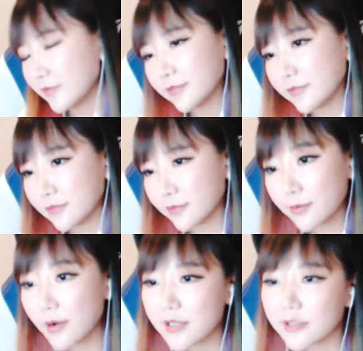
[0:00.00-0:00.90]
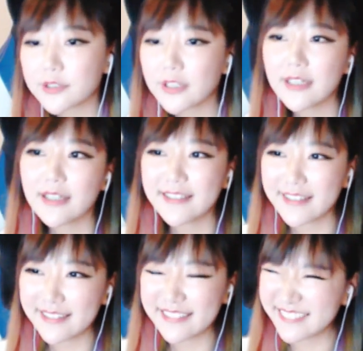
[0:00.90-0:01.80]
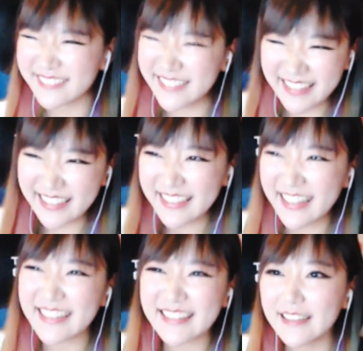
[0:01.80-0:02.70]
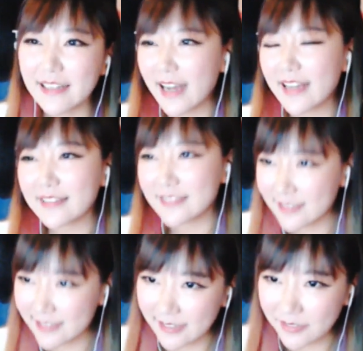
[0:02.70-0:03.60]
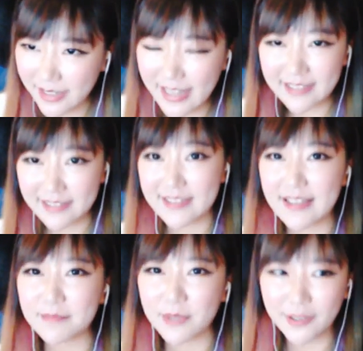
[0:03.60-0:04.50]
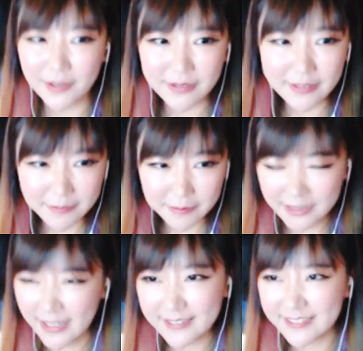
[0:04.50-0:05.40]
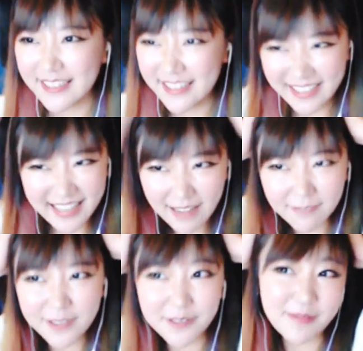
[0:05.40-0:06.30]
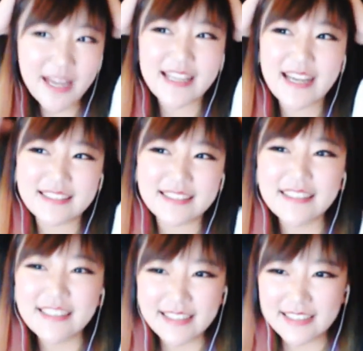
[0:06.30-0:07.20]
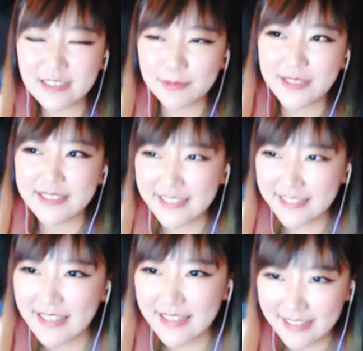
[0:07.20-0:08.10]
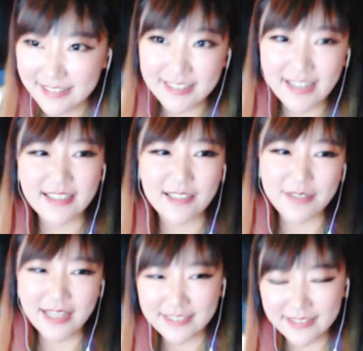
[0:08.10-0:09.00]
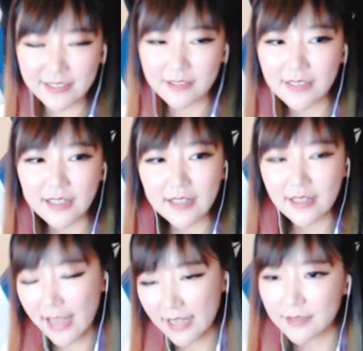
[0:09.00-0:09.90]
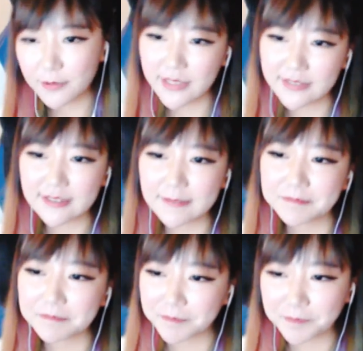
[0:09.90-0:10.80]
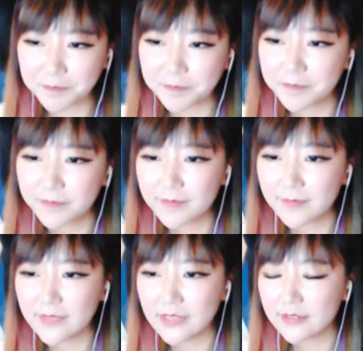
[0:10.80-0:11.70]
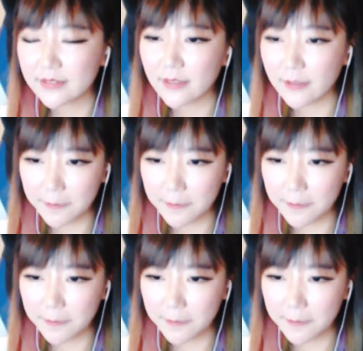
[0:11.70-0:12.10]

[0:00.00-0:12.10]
watch. Yeah, like I just giving an example because I'm very bad at explaining this kind of idea. Anyways, so